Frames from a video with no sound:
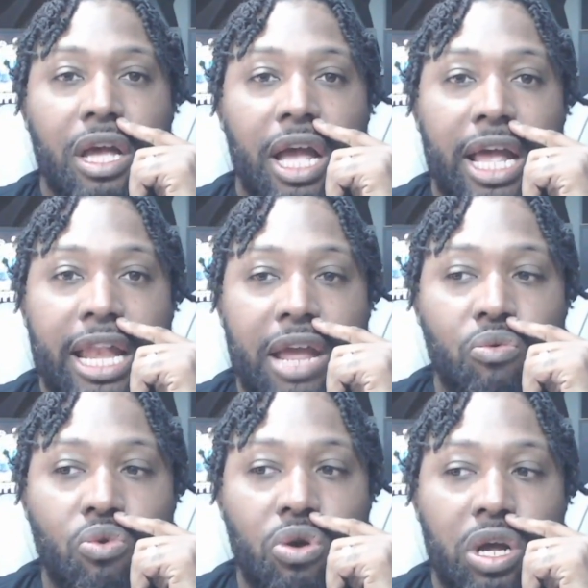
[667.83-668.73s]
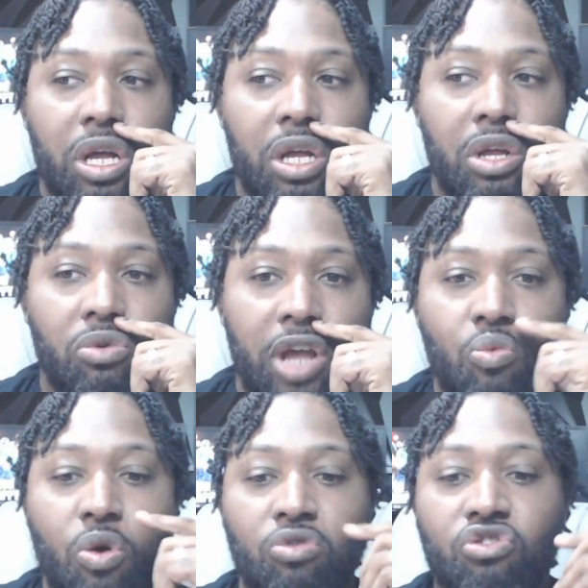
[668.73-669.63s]
and they
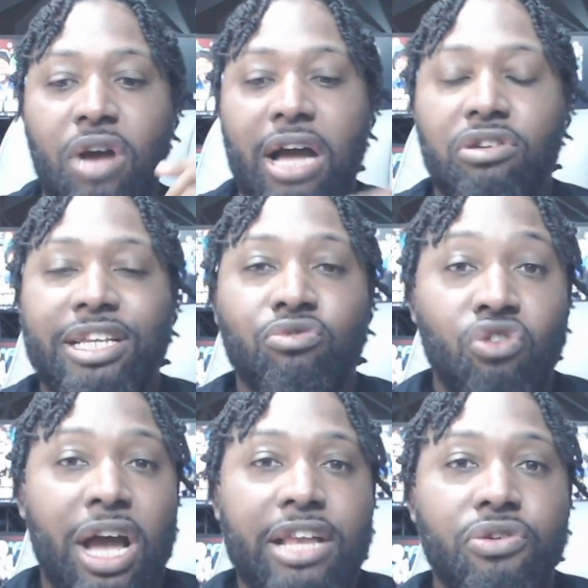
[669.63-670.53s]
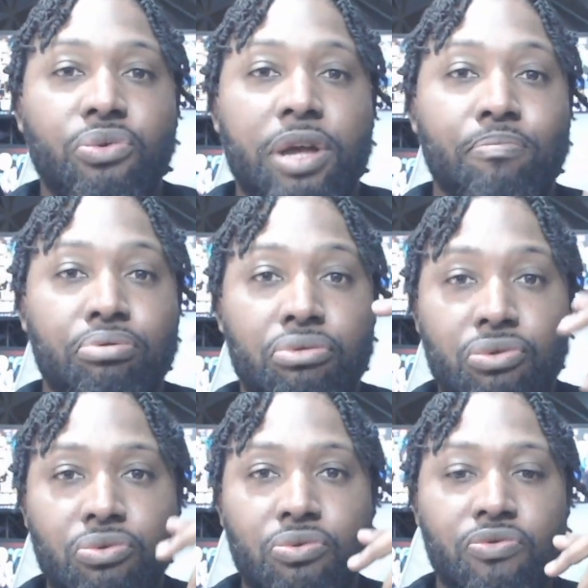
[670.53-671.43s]
won't try to
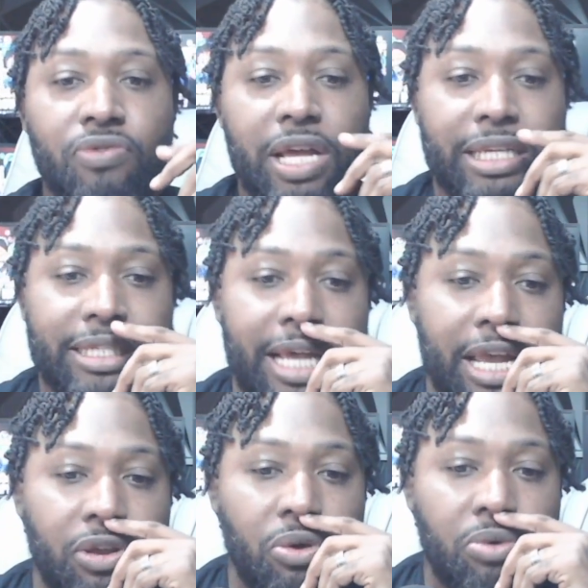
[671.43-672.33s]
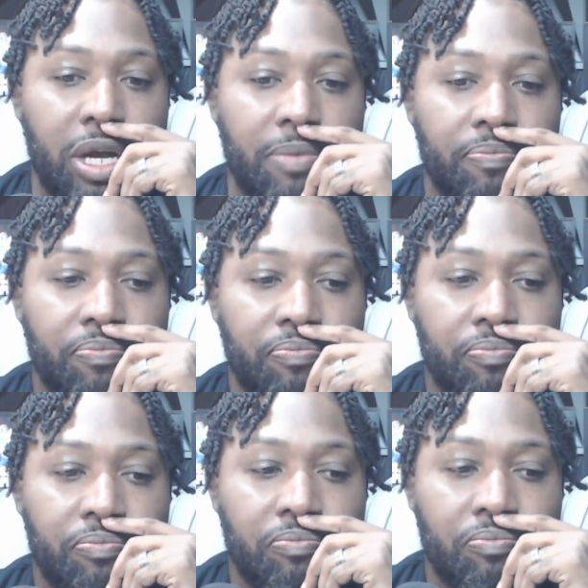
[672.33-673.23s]
improve and say, you know what,
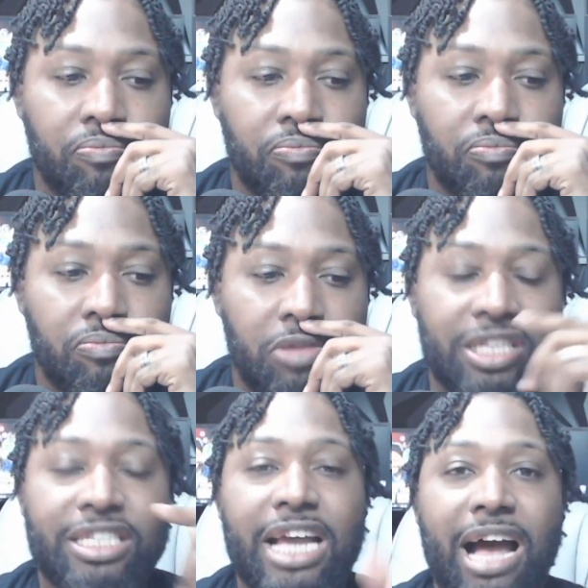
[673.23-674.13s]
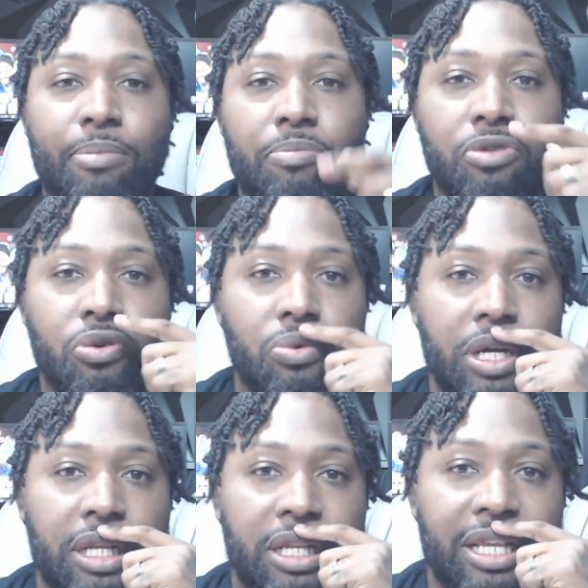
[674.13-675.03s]
this job I'm
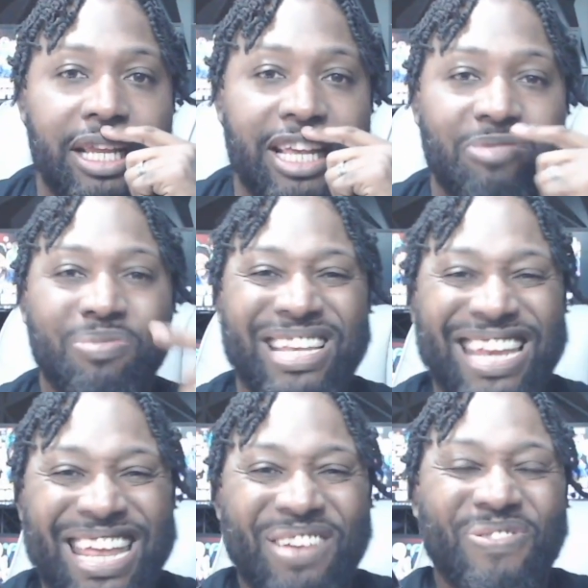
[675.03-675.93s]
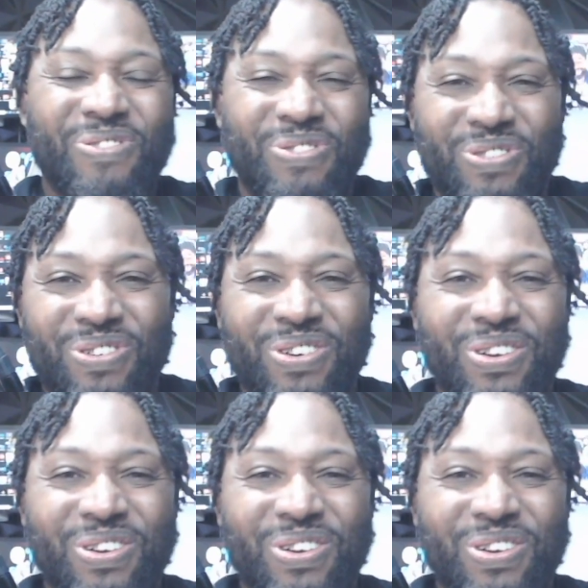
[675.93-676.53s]
doing is beneath